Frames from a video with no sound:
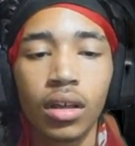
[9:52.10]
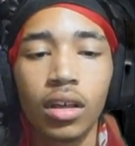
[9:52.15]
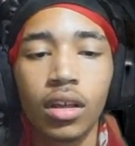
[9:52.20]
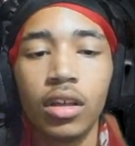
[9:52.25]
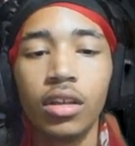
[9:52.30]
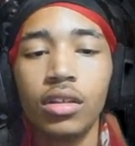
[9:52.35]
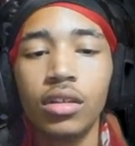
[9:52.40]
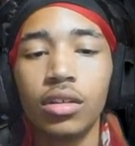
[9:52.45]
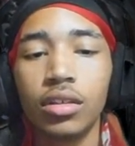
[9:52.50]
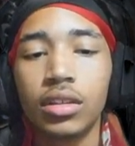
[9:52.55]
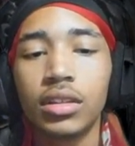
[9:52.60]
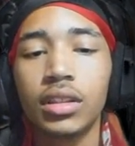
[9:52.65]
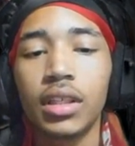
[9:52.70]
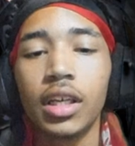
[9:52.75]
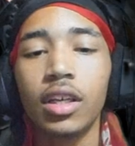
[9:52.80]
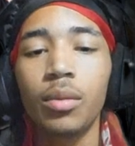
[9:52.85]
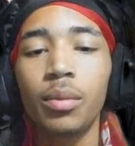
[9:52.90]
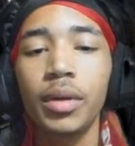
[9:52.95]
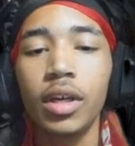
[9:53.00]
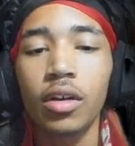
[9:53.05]
Yukes,
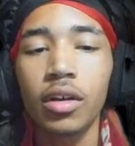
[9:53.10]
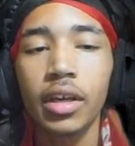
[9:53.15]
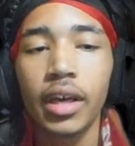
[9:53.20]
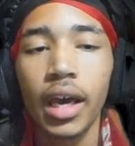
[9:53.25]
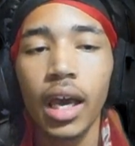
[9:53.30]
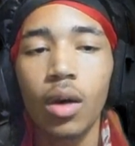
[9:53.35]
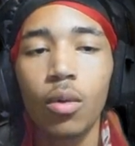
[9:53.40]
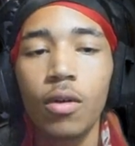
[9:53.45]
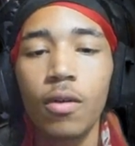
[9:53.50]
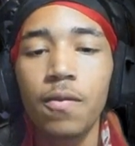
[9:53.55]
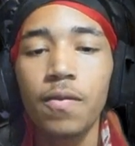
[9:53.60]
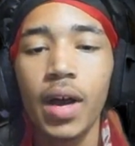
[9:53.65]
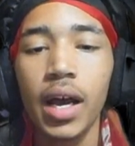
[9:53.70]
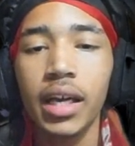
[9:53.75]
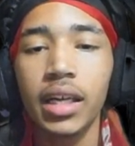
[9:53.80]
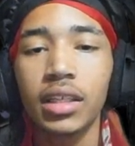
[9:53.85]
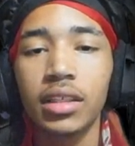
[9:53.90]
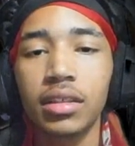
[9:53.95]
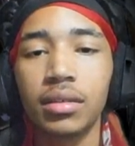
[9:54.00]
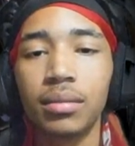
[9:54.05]
it'll be okay. We'll
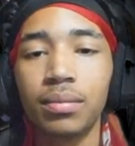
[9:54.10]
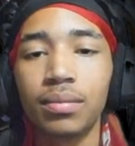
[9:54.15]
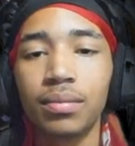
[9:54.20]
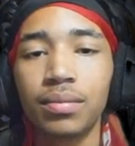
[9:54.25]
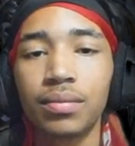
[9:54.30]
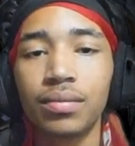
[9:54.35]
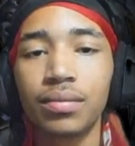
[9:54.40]
find them.